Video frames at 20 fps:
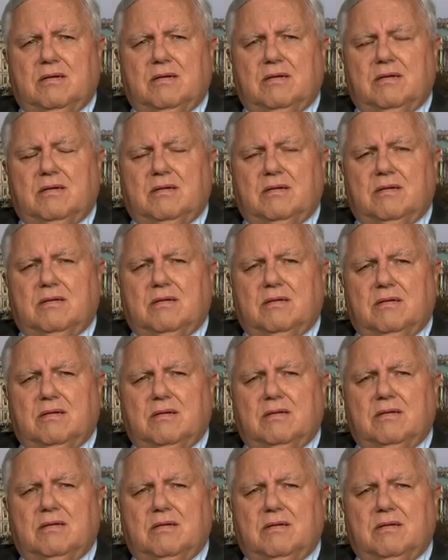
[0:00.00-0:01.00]

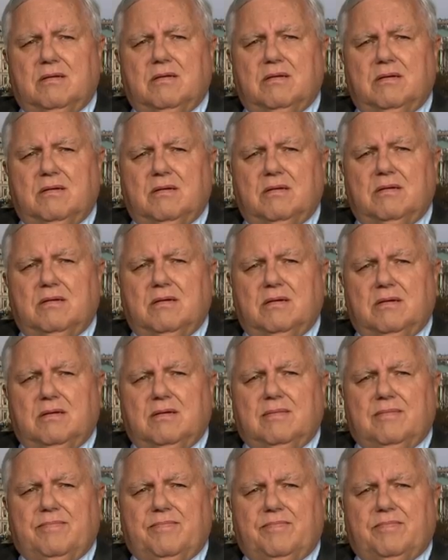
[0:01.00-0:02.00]

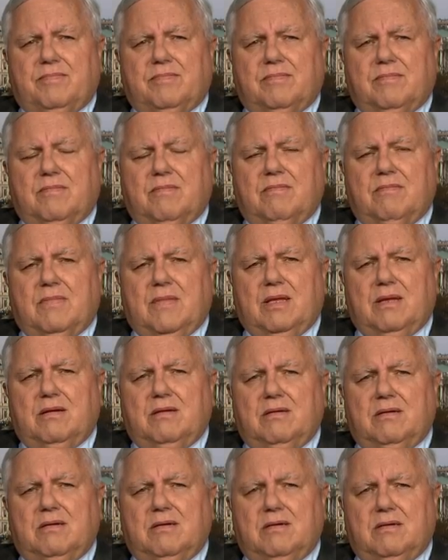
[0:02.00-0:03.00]

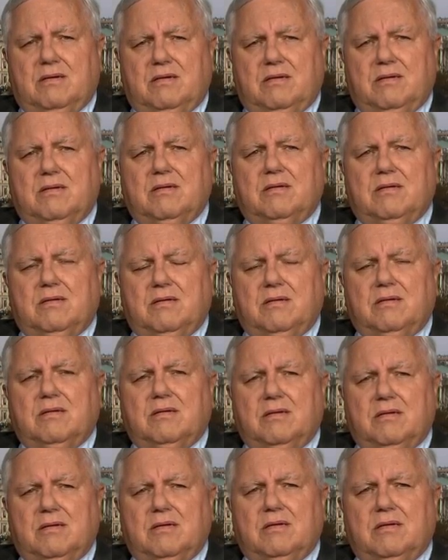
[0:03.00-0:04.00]

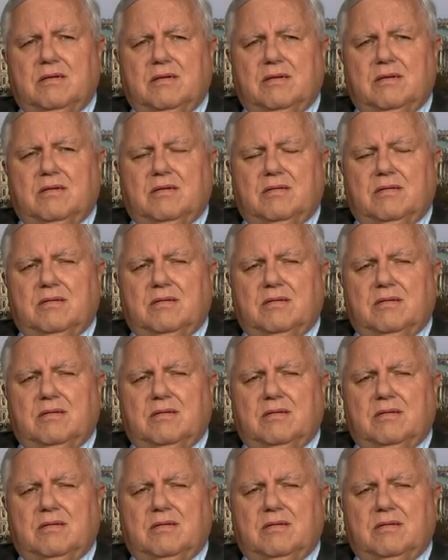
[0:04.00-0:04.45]
The person shown says nothing.